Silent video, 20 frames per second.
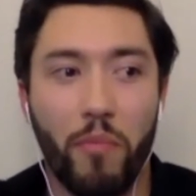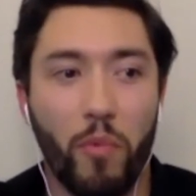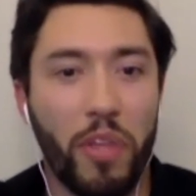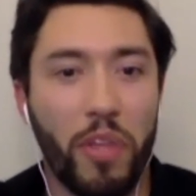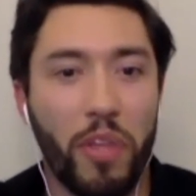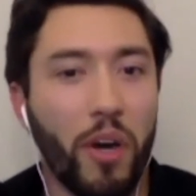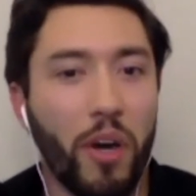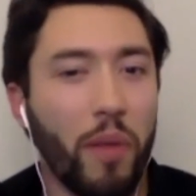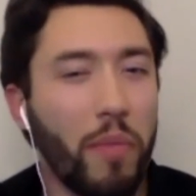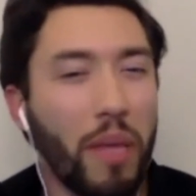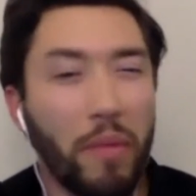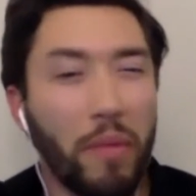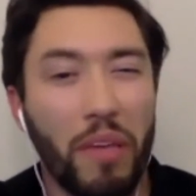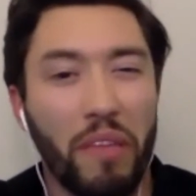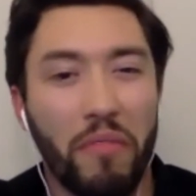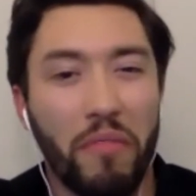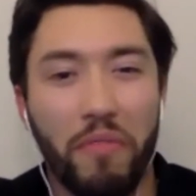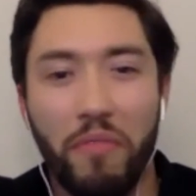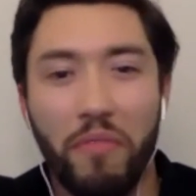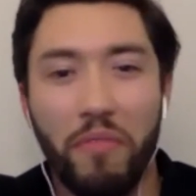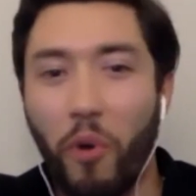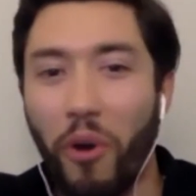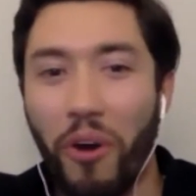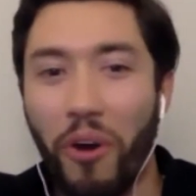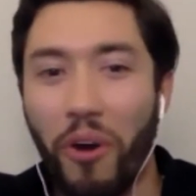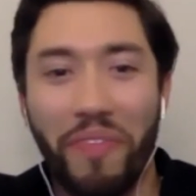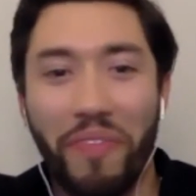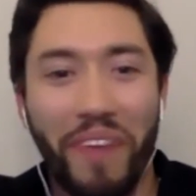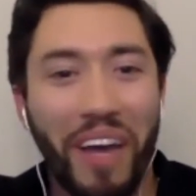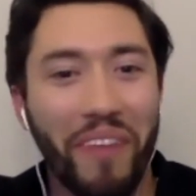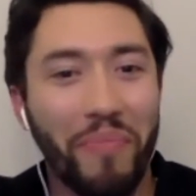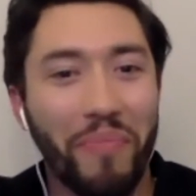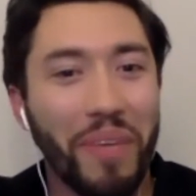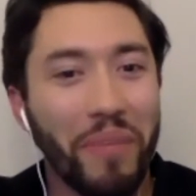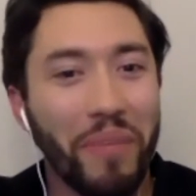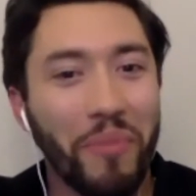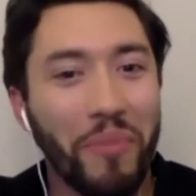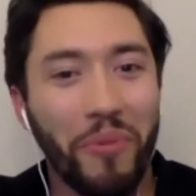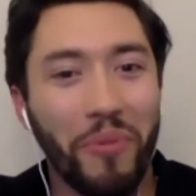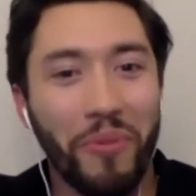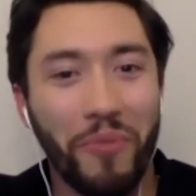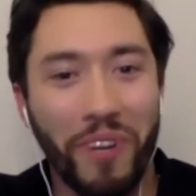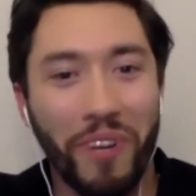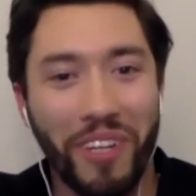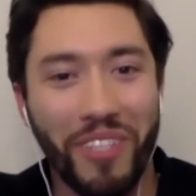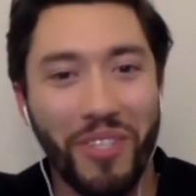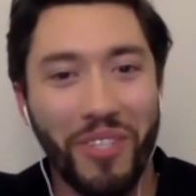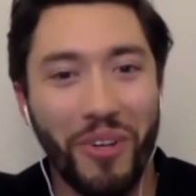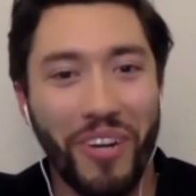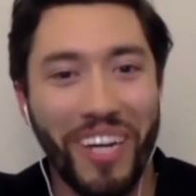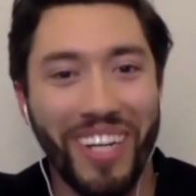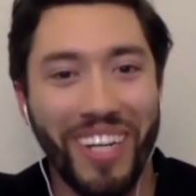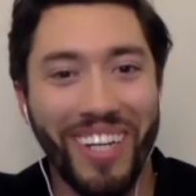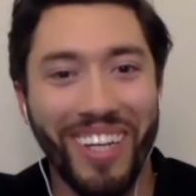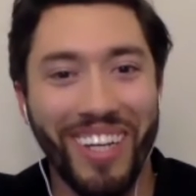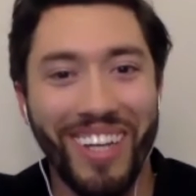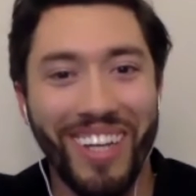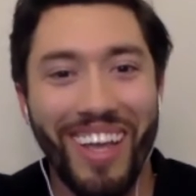We thought maybe 4 or 5 people would want to join.